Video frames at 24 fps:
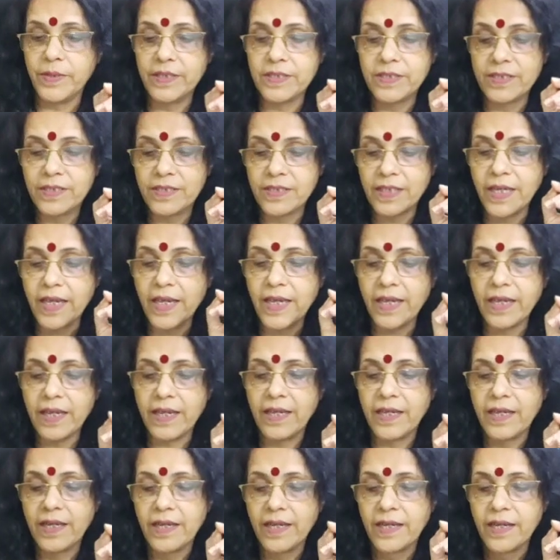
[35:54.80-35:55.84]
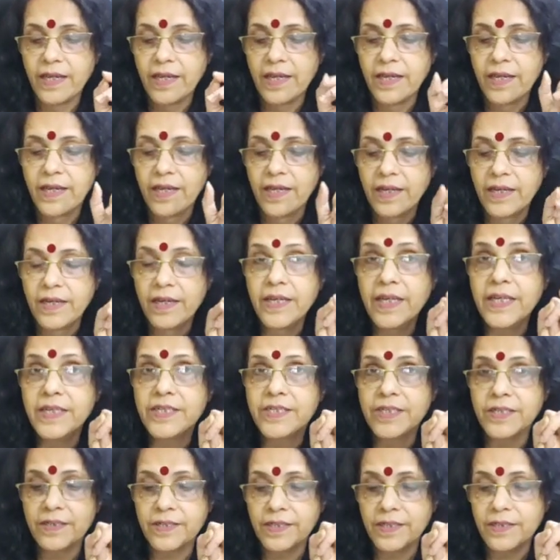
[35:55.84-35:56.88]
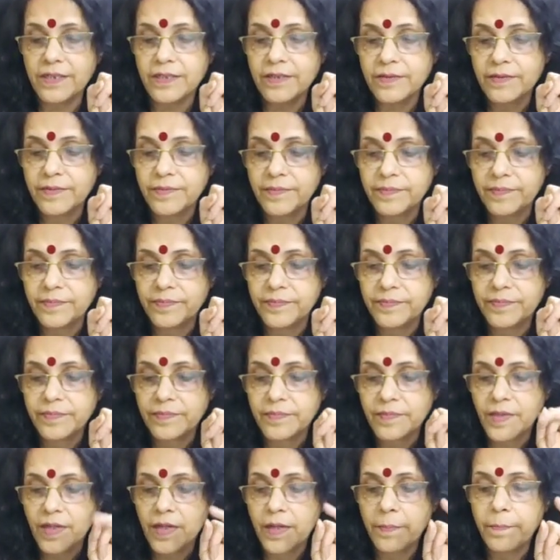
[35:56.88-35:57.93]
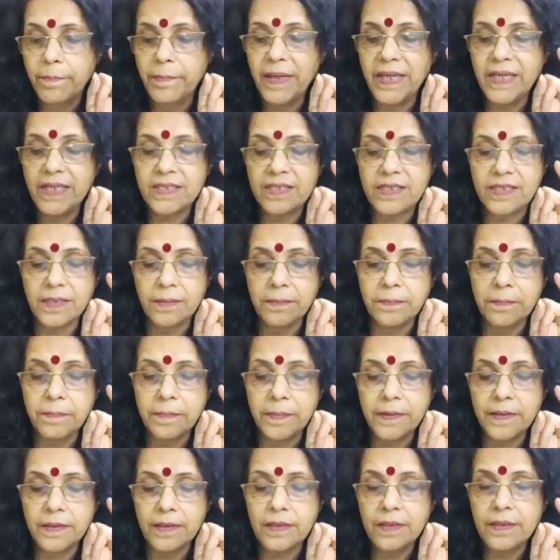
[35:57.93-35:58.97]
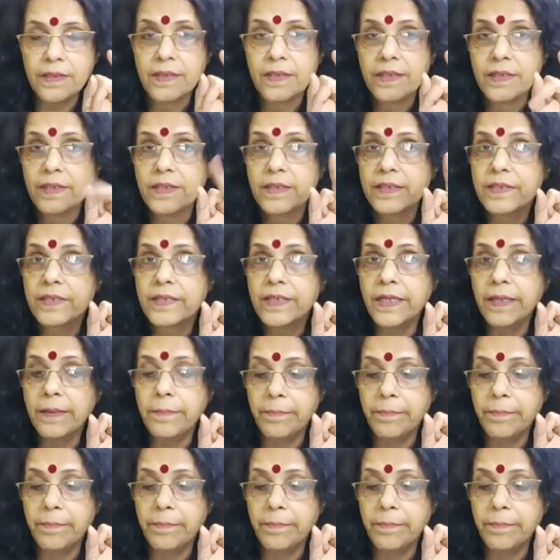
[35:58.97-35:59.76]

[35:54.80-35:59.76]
is A. Literal, B. Simple, C.